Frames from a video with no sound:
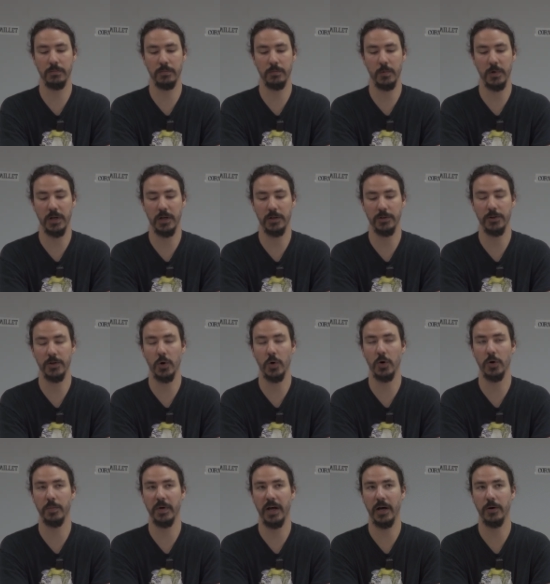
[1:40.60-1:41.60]
we all
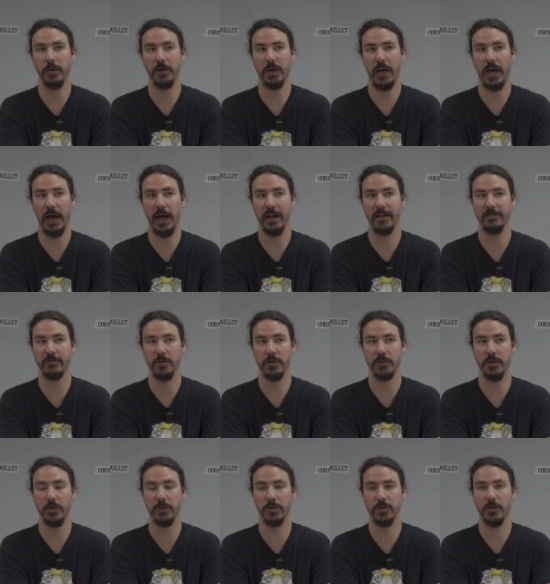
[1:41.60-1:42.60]
know about high
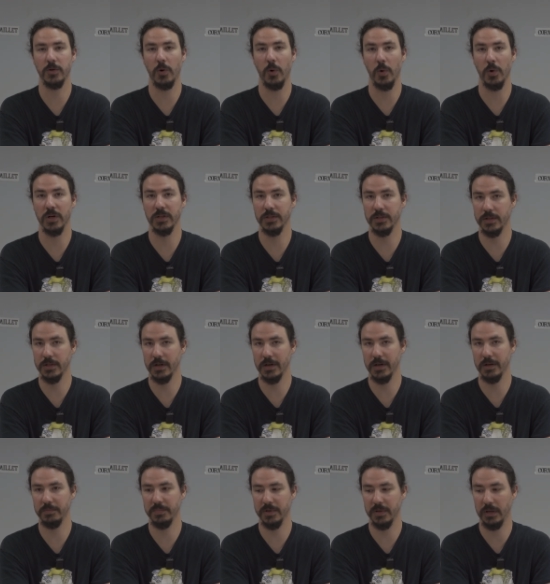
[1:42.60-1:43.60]
fructose corn
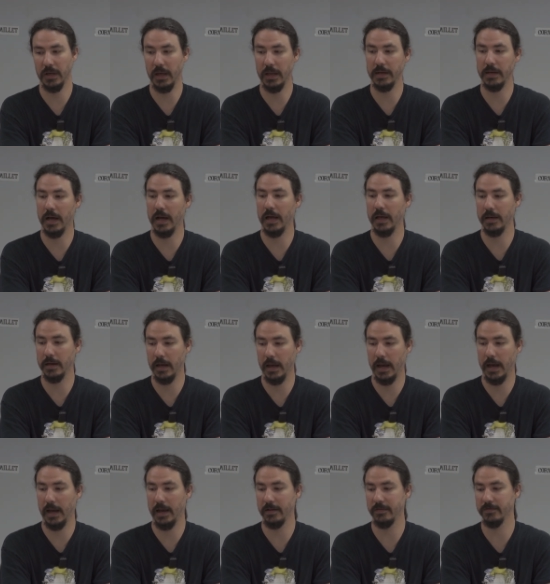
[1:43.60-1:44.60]
syrup and not
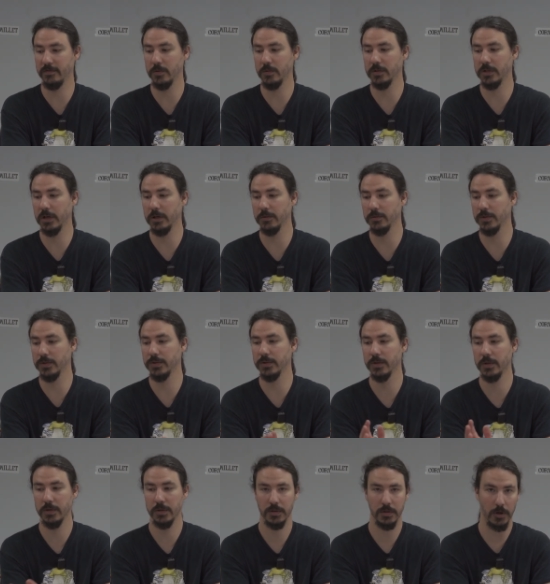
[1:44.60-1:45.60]
high
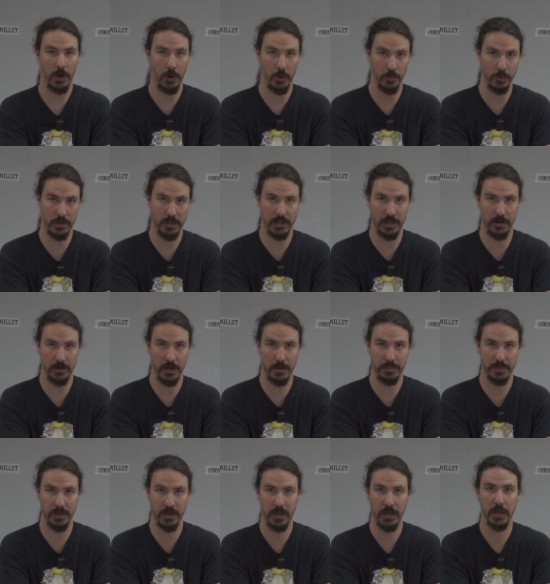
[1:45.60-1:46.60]
fructose oat
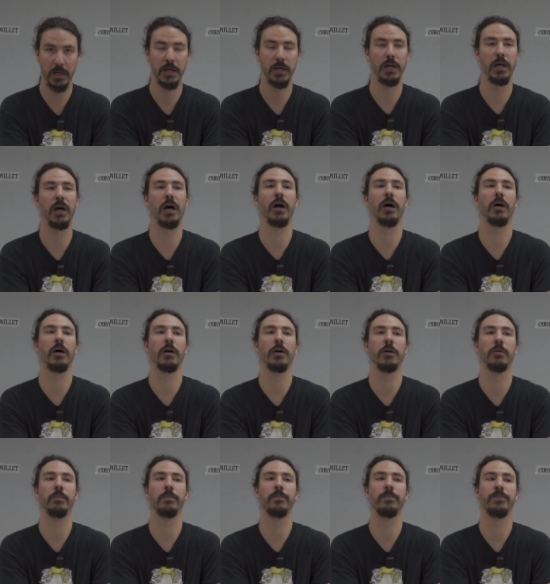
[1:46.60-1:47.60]
syrup.
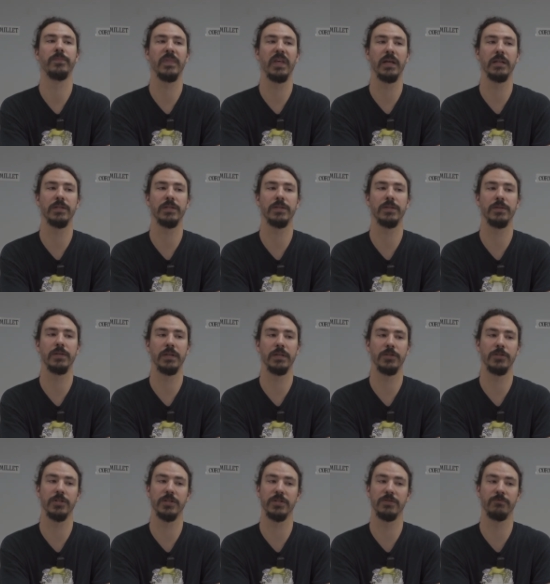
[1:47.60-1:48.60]
Um, it's
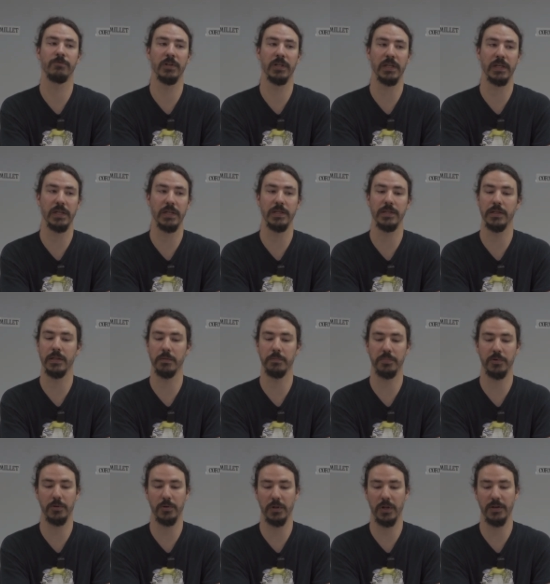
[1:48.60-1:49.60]
it's just really easy to
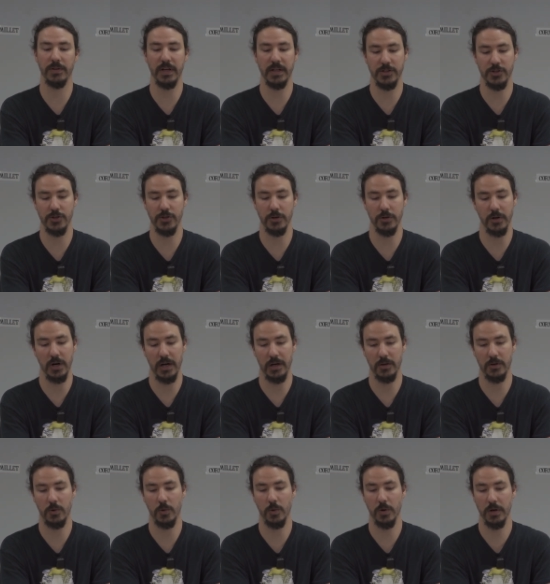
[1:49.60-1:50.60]
pull all that sugar out
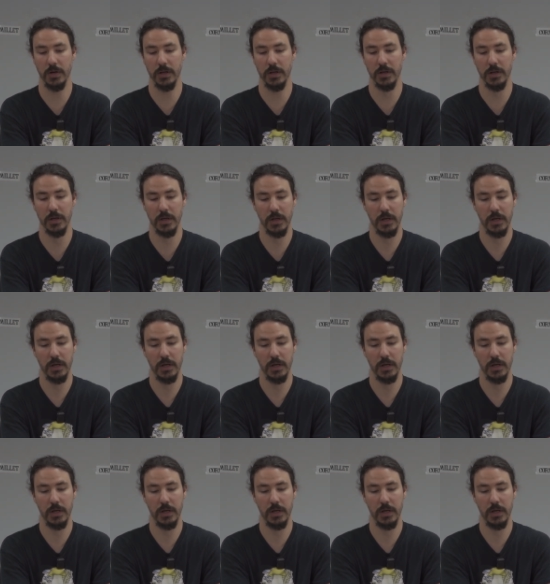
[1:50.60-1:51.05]
of corn.